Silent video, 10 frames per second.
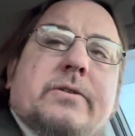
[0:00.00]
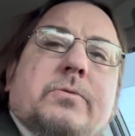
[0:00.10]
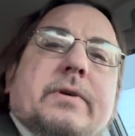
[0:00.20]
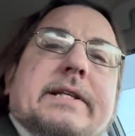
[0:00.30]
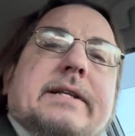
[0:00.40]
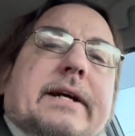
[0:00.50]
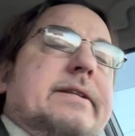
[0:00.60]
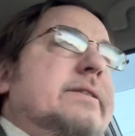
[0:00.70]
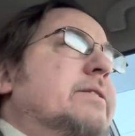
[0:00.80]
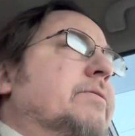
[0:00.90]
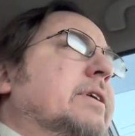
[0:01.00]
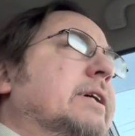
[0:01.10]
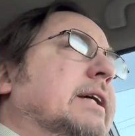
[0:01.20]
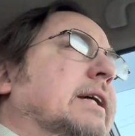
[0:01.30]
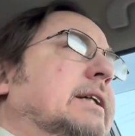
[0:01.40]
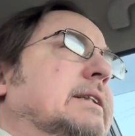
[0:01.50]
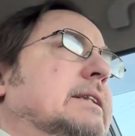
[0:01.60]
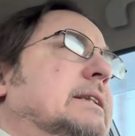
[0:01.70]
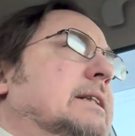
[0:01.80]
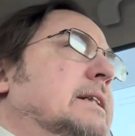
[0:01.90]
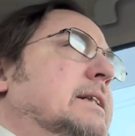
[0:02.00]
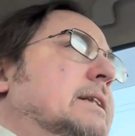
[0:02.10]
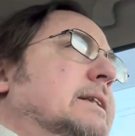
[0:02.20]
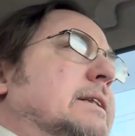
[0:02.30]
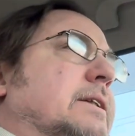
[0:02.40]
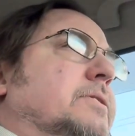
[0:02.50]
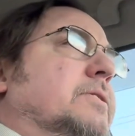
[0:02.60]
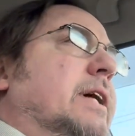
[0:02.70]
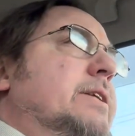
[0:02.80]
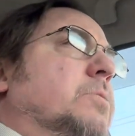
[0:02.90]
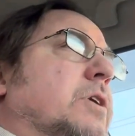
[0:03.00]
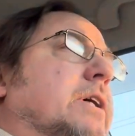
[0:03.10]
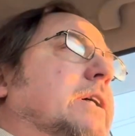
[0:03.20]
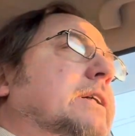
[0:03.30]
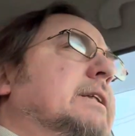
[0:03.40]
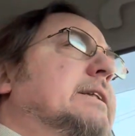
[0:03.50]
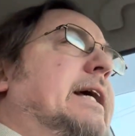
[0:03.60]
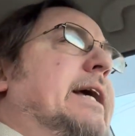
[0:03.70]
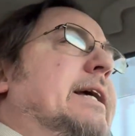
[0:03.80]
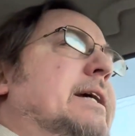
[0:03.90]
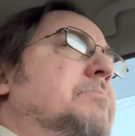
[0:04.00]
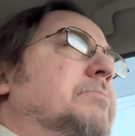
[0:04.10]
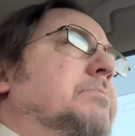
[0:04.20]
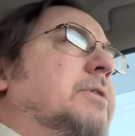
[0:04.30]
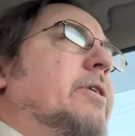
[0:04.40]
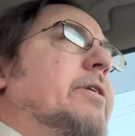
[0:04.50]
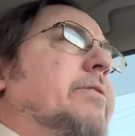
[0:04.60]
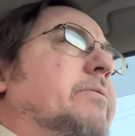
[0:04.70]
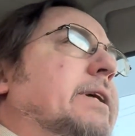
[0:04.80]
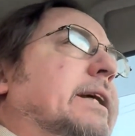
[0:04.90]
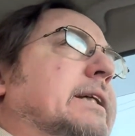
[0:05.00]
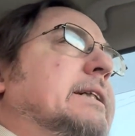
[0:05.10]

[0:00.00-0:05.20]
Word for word: 20 seconds of the uh, ride to work AM part three.